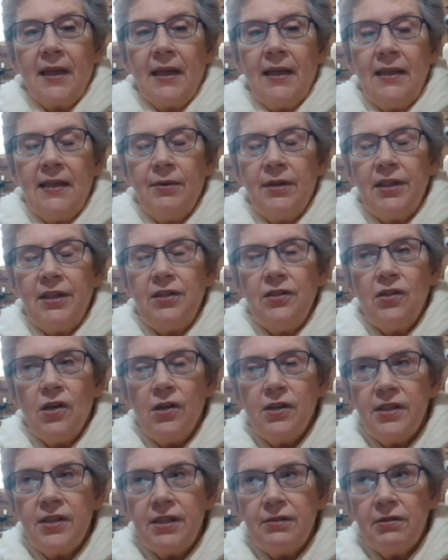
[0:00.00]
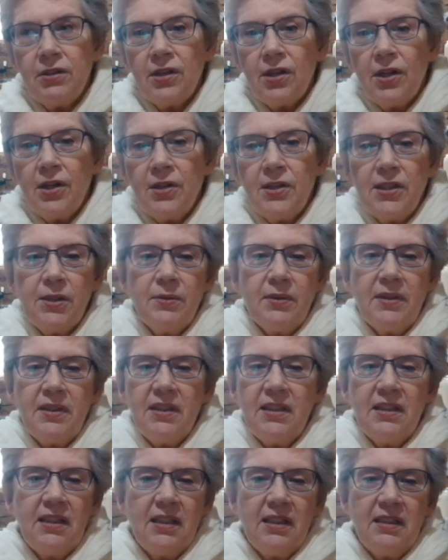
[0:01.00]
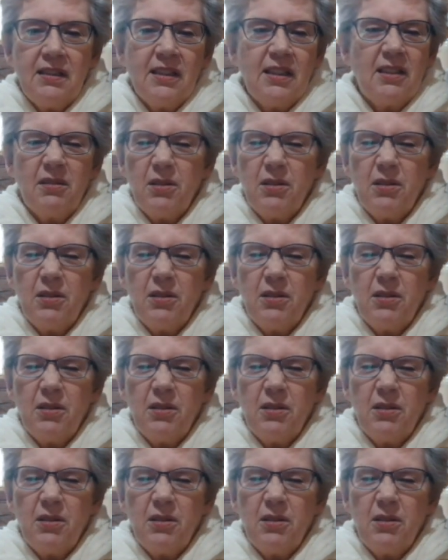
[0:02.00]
Now, I know there are those who are thinking that,